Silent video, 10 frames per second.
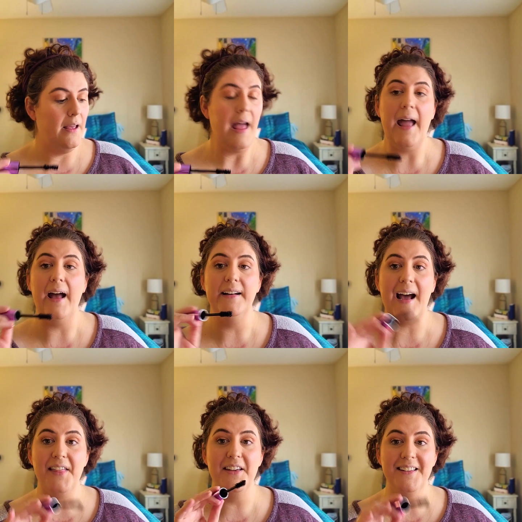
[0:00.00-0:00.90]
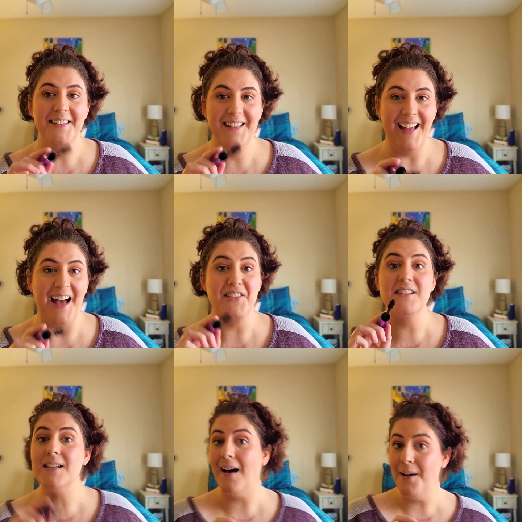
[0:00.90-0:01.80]
And at the
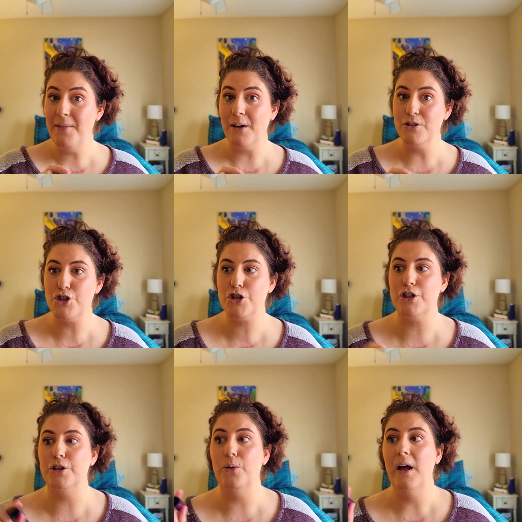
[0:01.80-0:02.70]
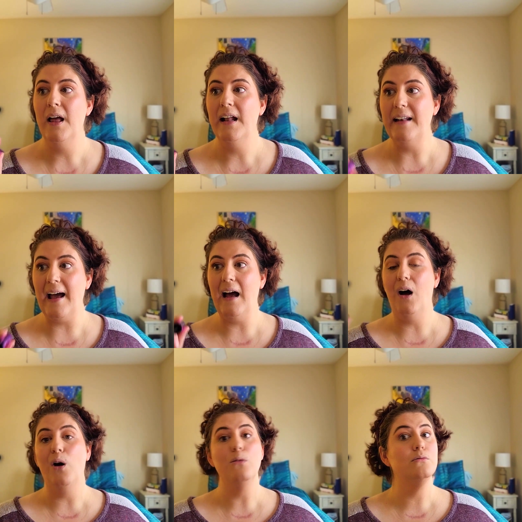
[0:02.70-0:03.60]
time that was true.
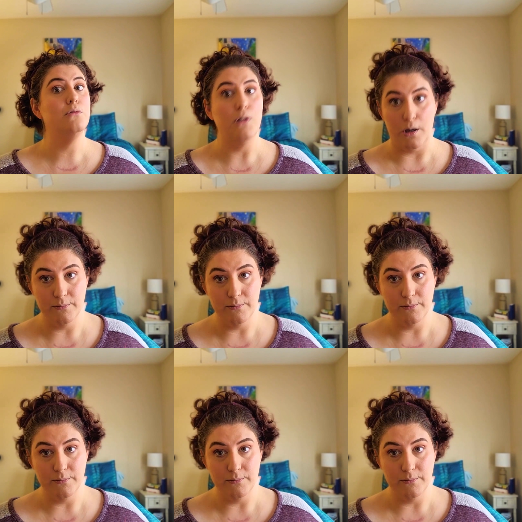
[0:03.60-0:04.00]
Now, no.